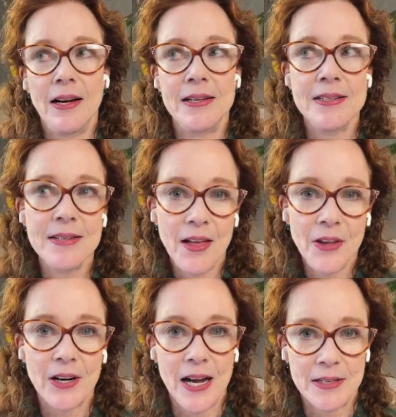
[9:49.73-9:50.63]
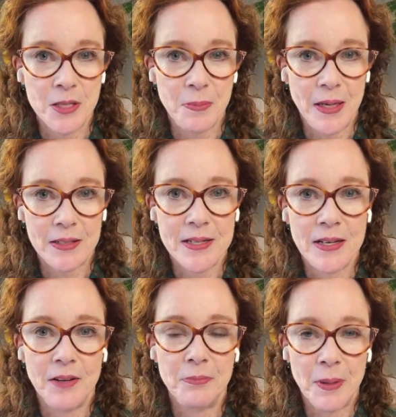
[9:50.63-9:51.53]
another aspect
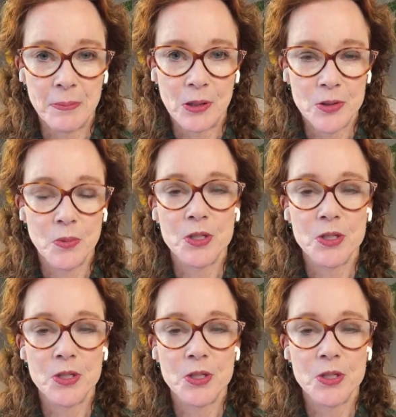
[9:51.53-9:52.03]
of bubbles,